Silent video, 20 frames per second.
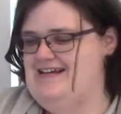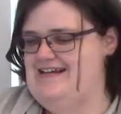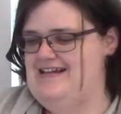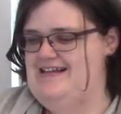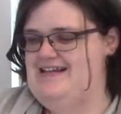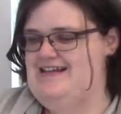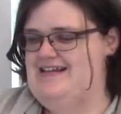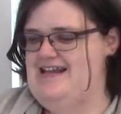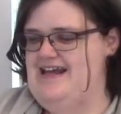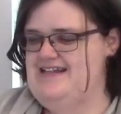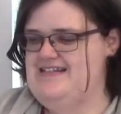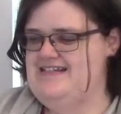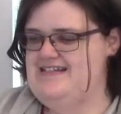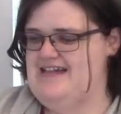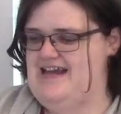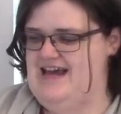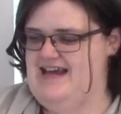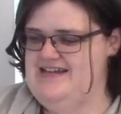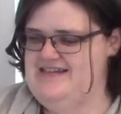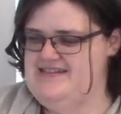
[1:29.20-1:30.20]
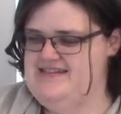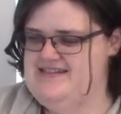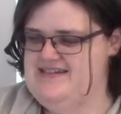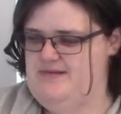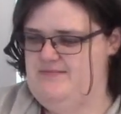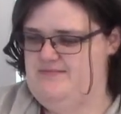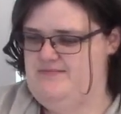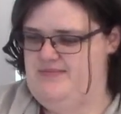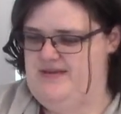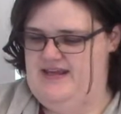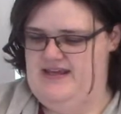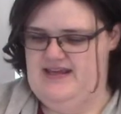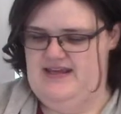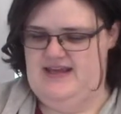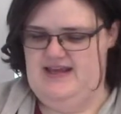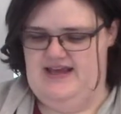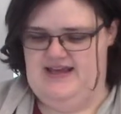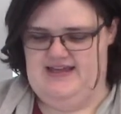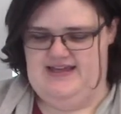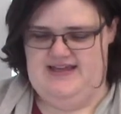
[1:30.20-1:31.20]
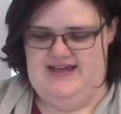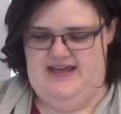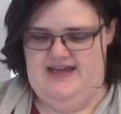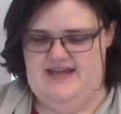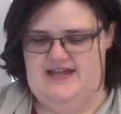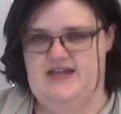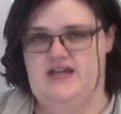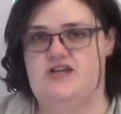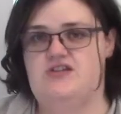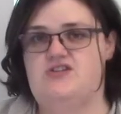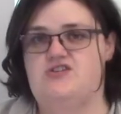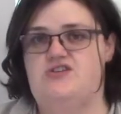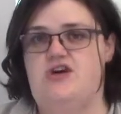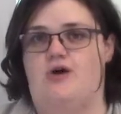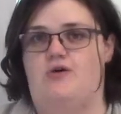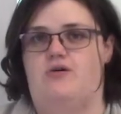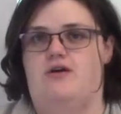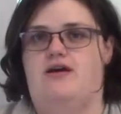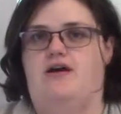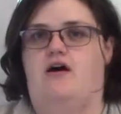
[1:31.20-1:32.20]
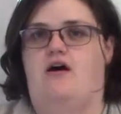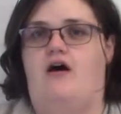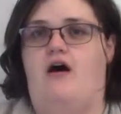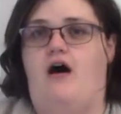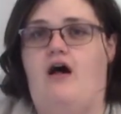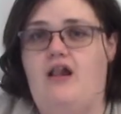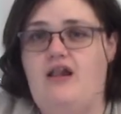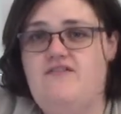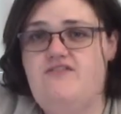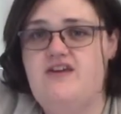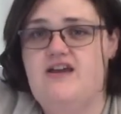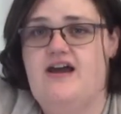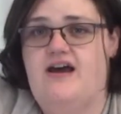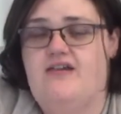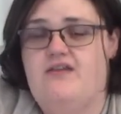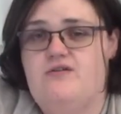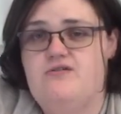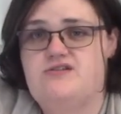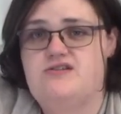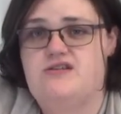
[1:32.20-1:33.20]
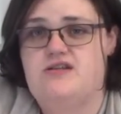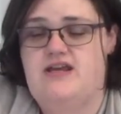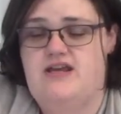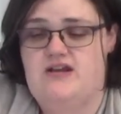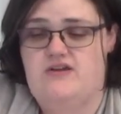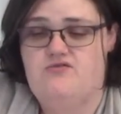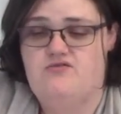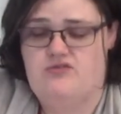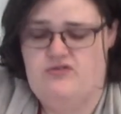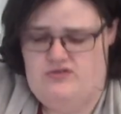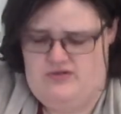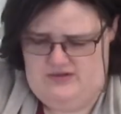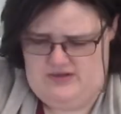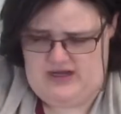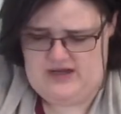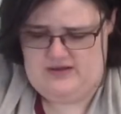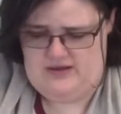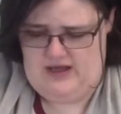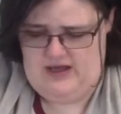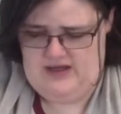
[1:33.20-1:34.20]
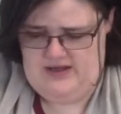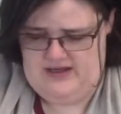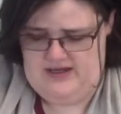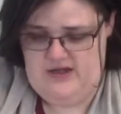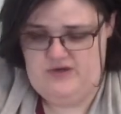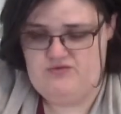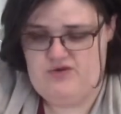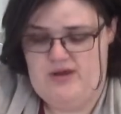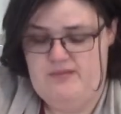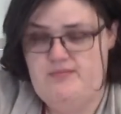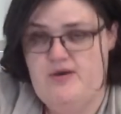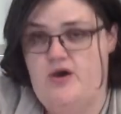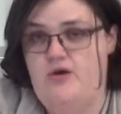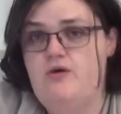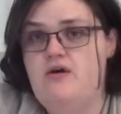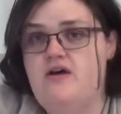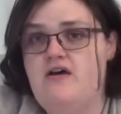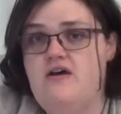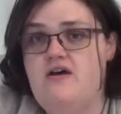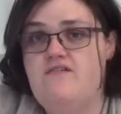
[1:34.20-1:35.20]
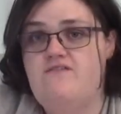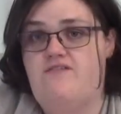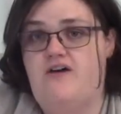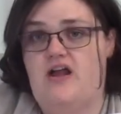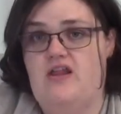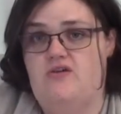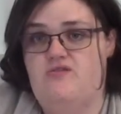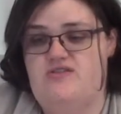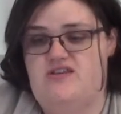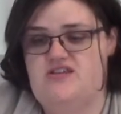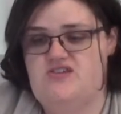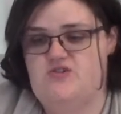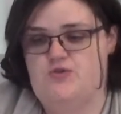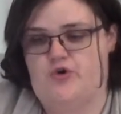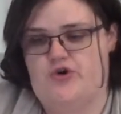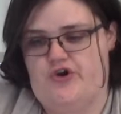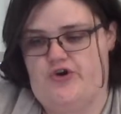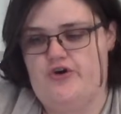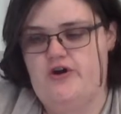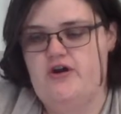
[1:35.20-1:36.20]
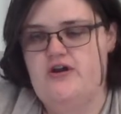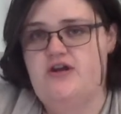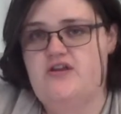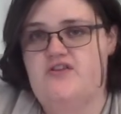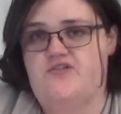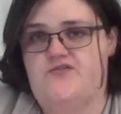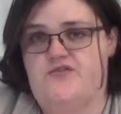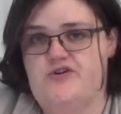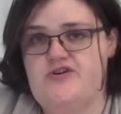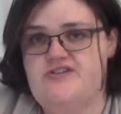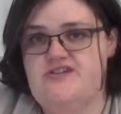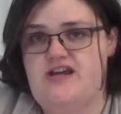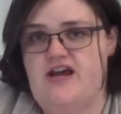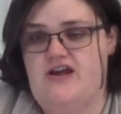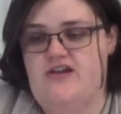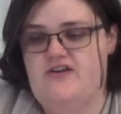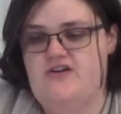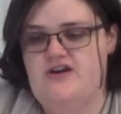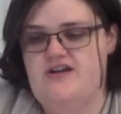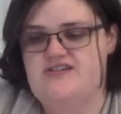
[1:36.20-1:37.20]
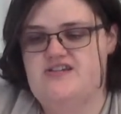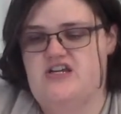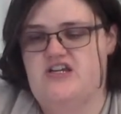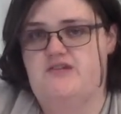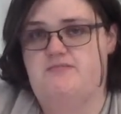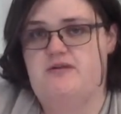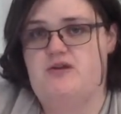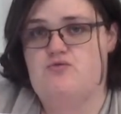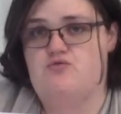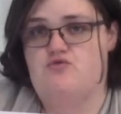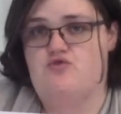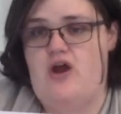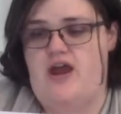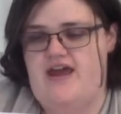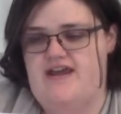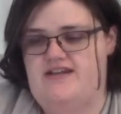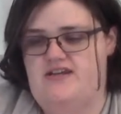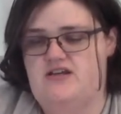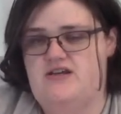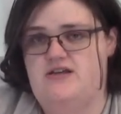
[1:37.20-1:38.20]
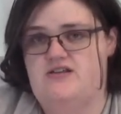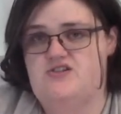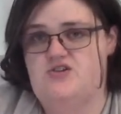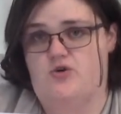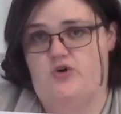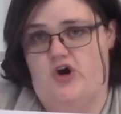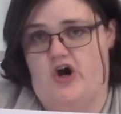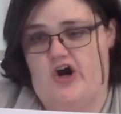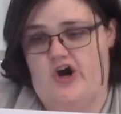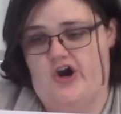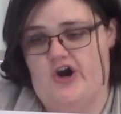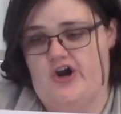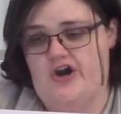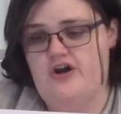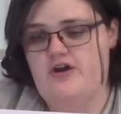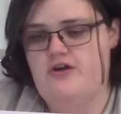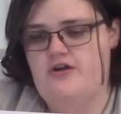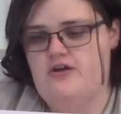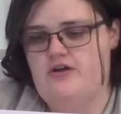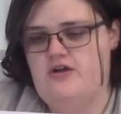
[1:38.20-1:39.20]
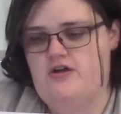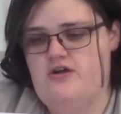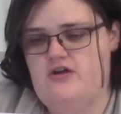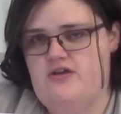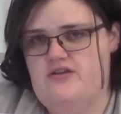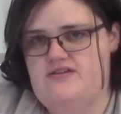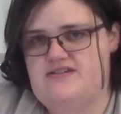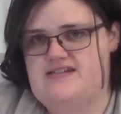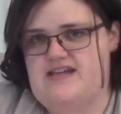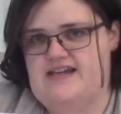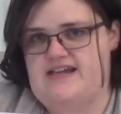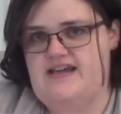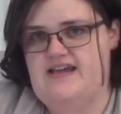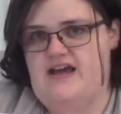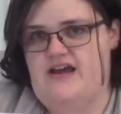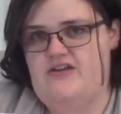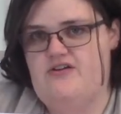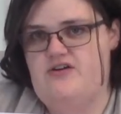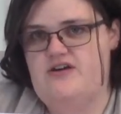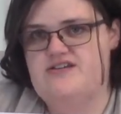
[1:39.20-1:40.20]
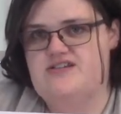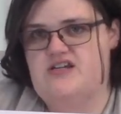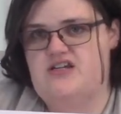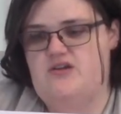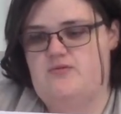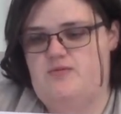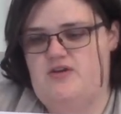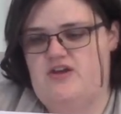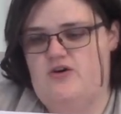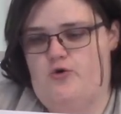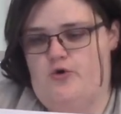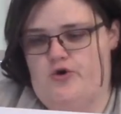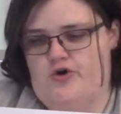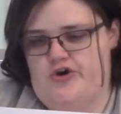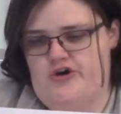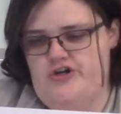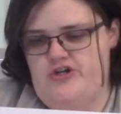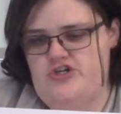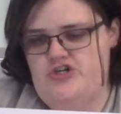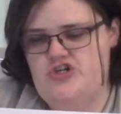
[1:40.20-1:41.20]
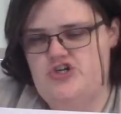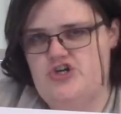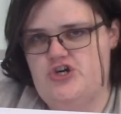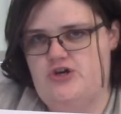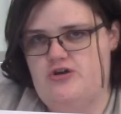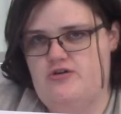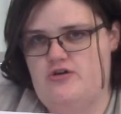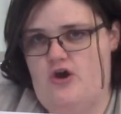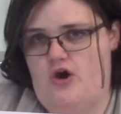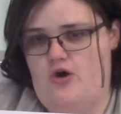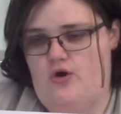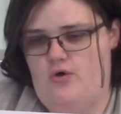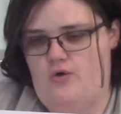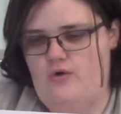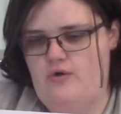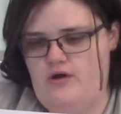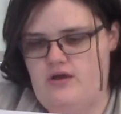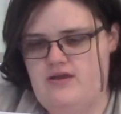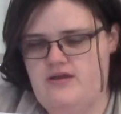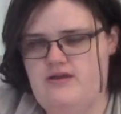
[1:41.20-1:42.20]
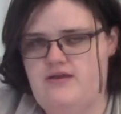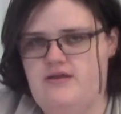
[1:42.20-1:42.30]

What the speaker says: let us begin. So, all of the colors in a rainbow follow this order. The first color is going to be red, so R. Second color is going to be orange, O.